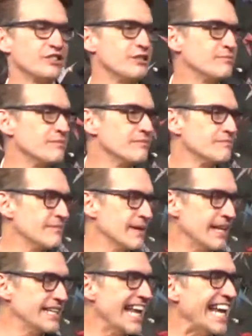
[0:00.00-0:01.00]
them.
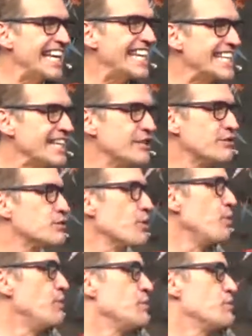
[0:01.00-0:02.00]
At 8 years
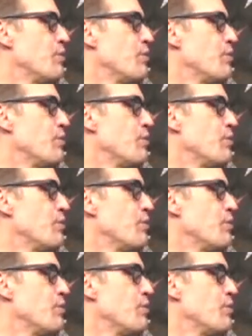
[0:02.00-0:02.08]
old